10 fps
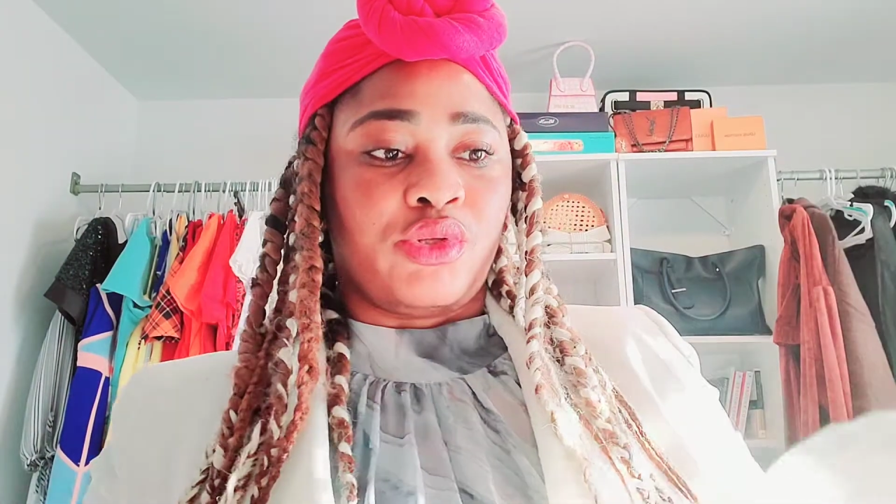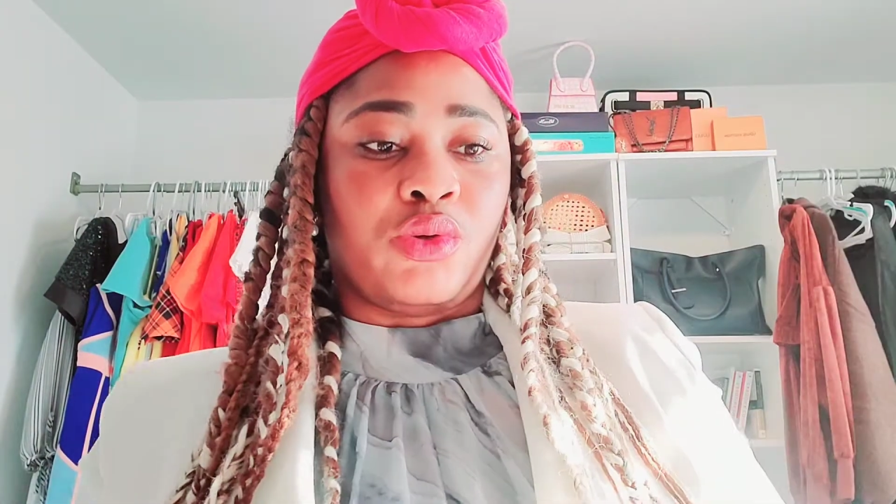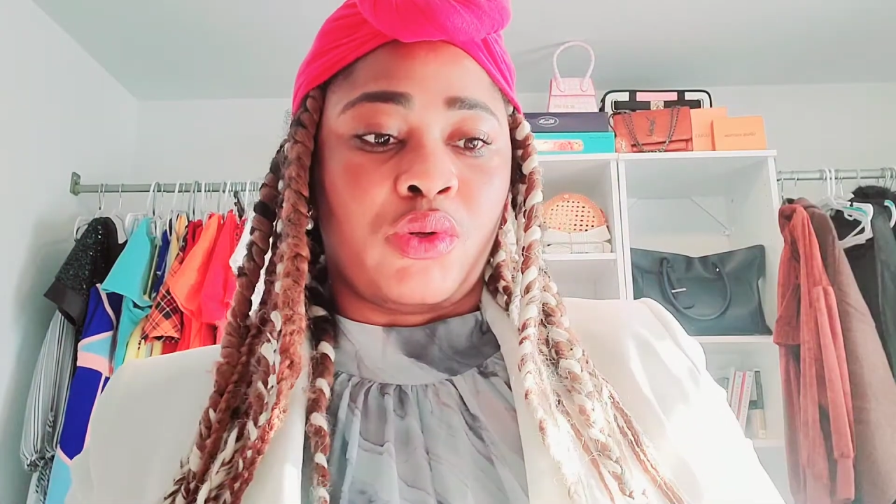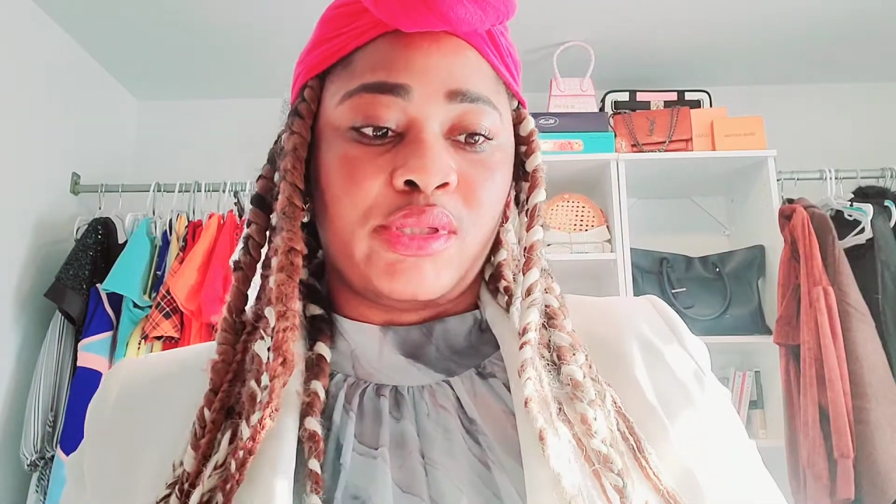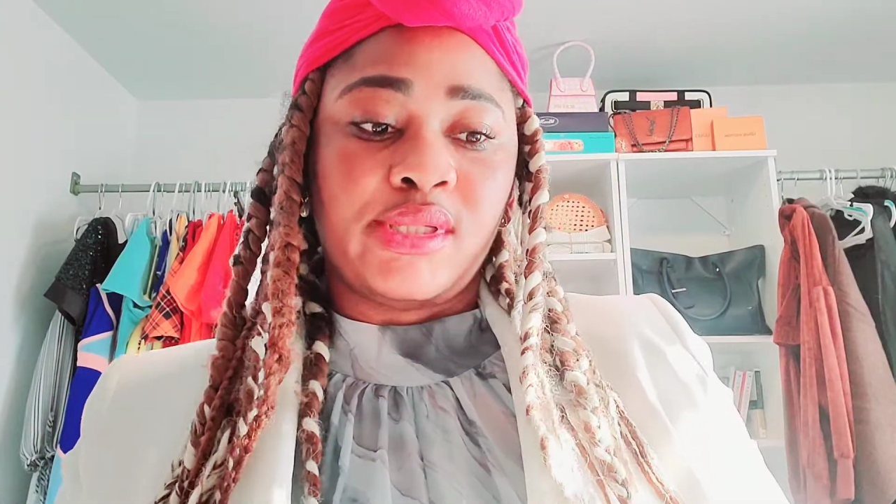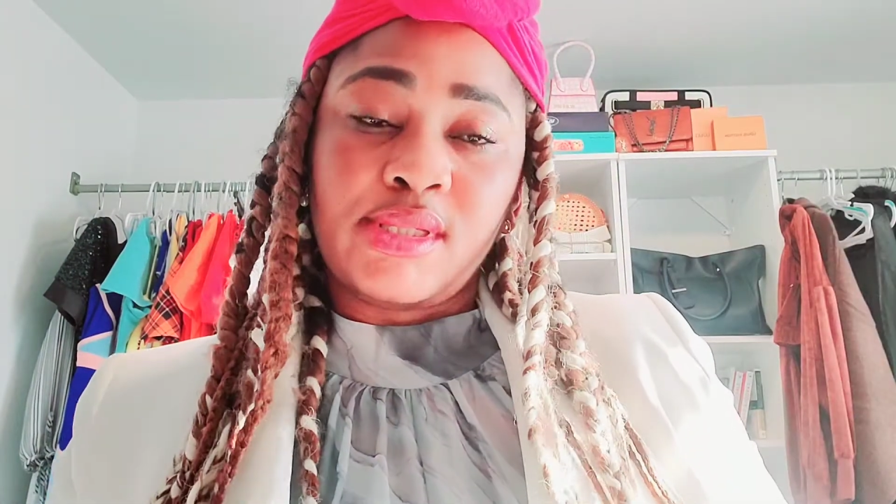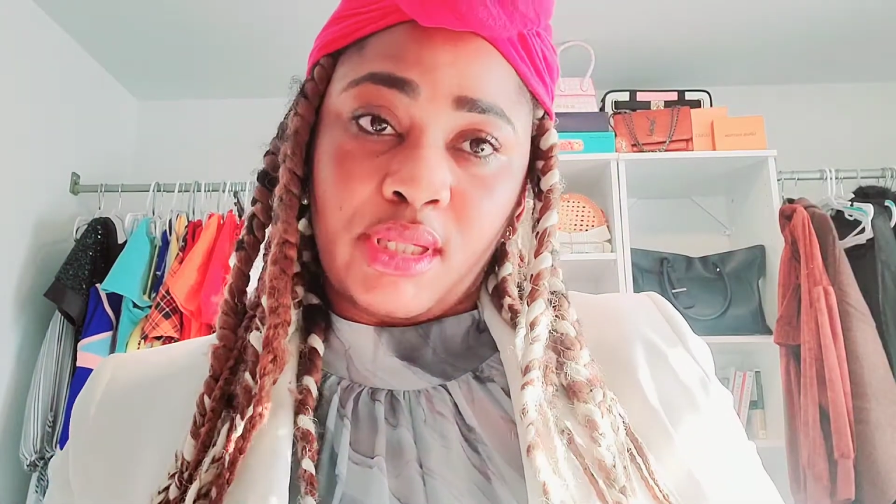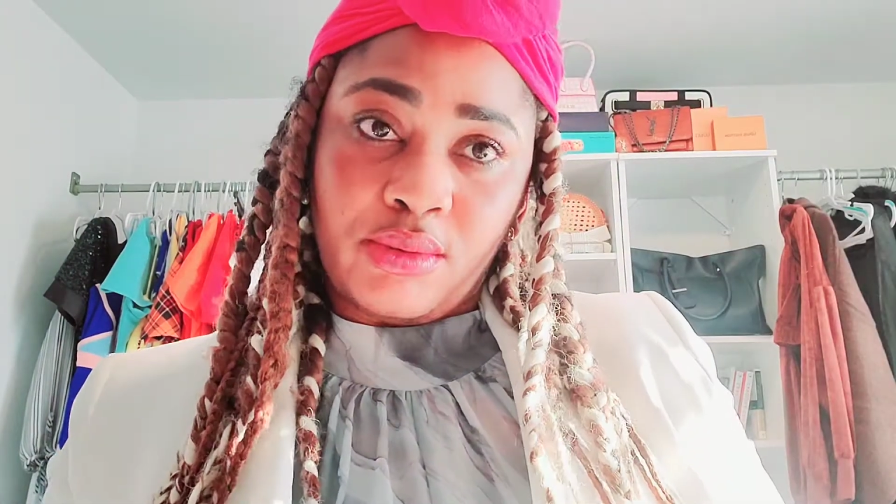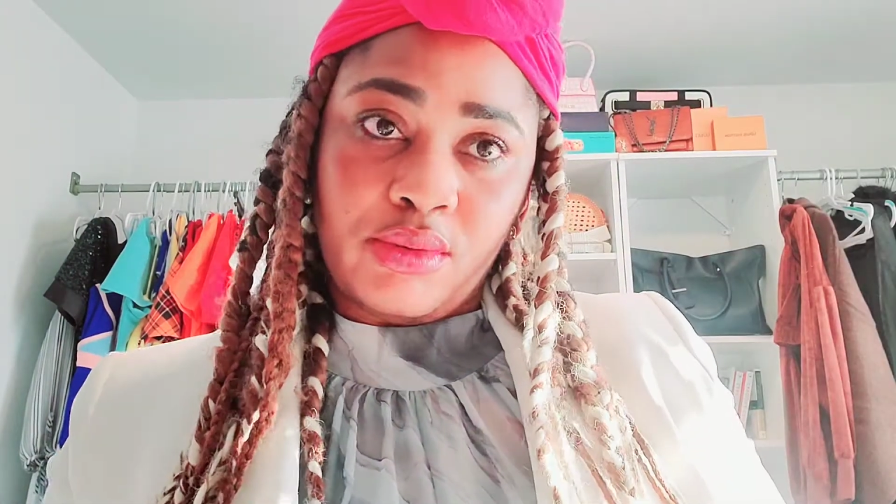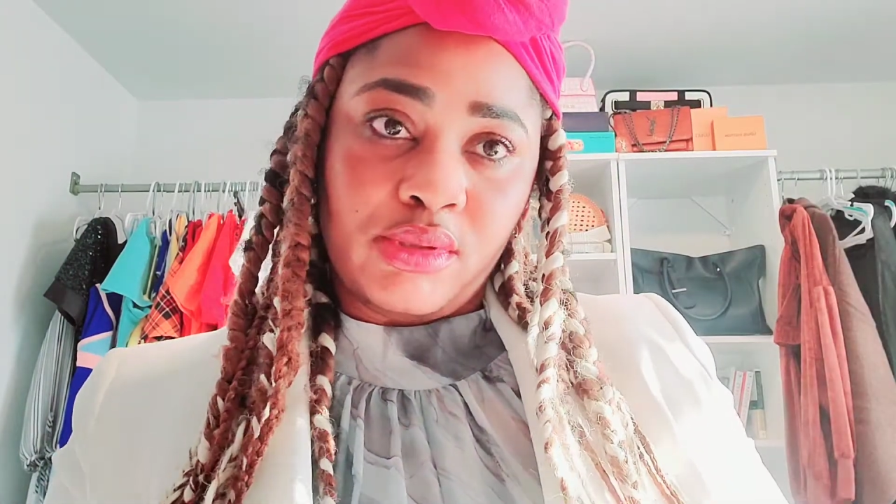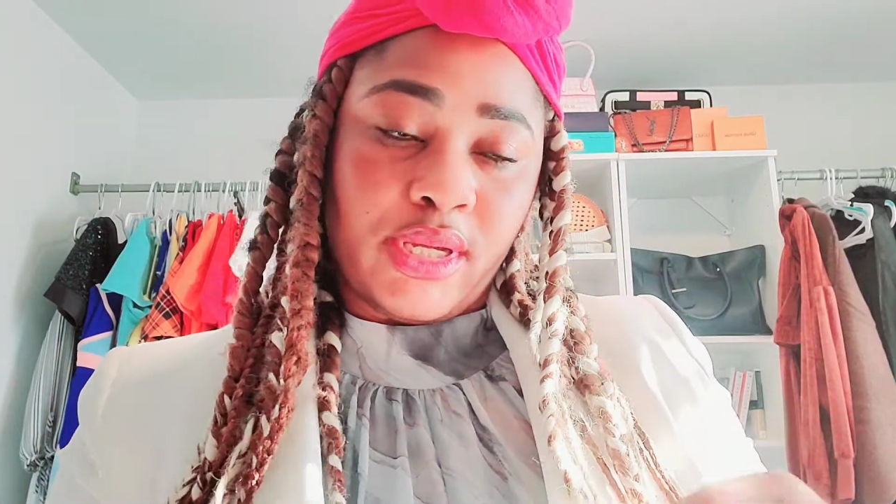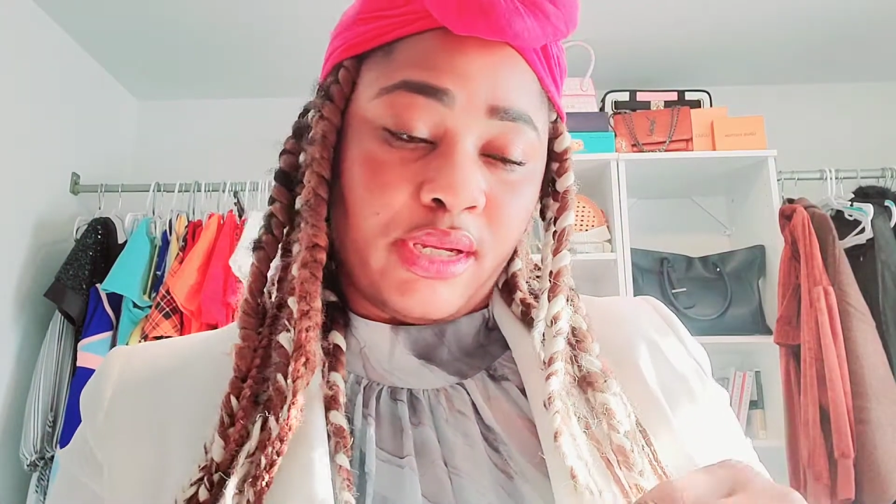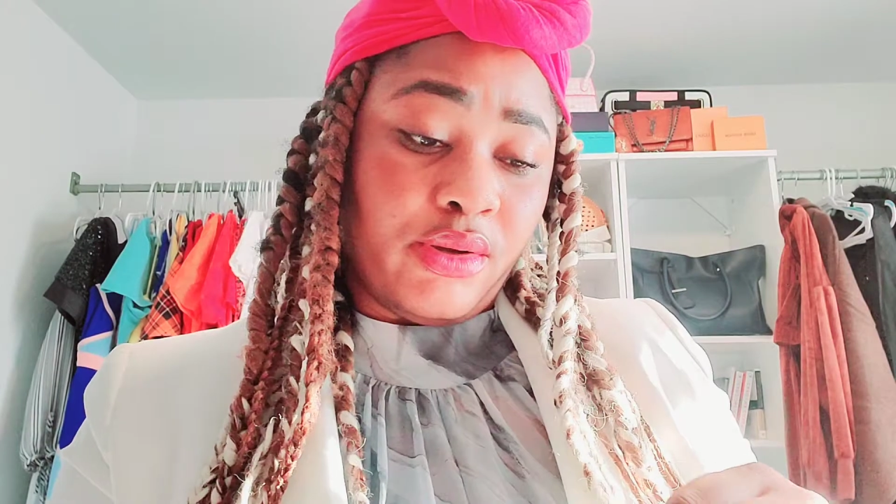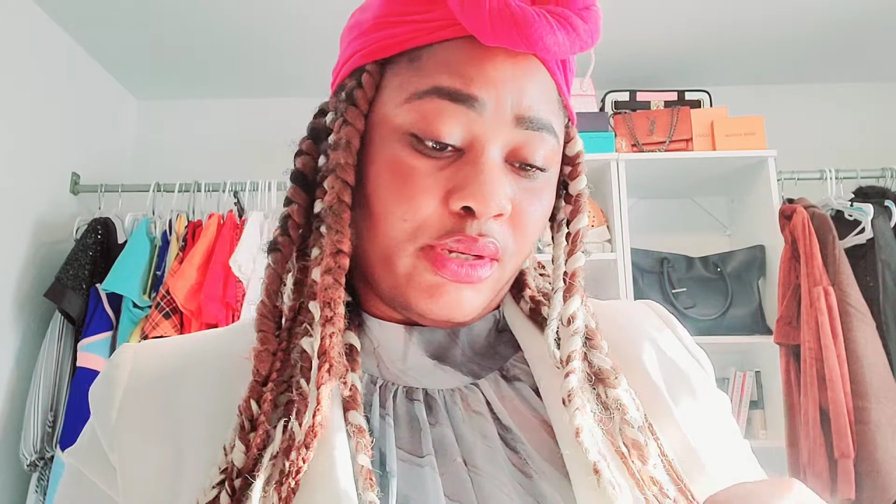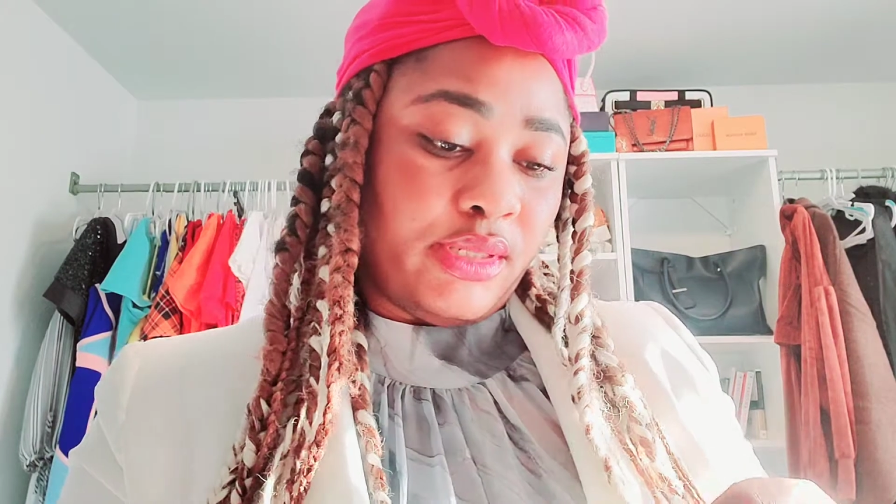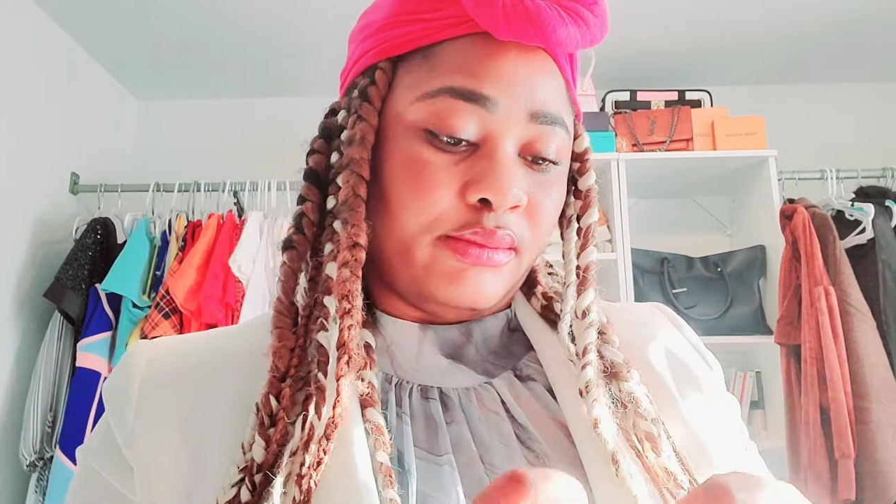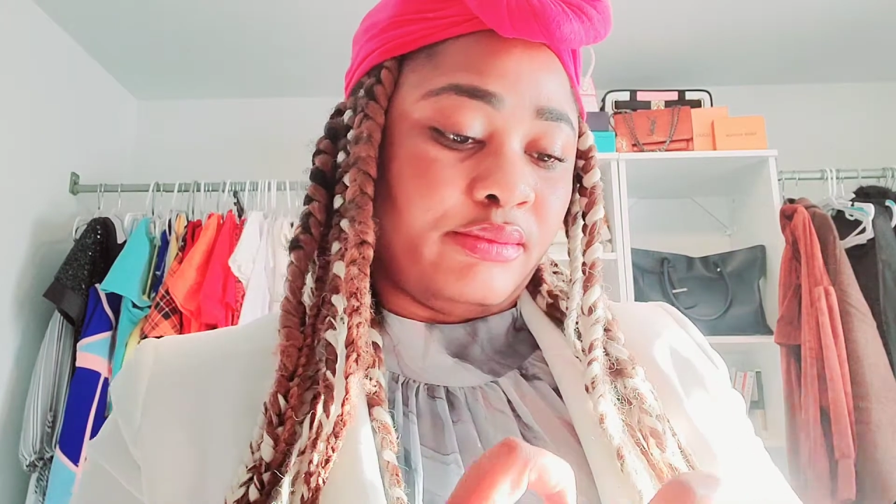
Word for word: on sale so i got it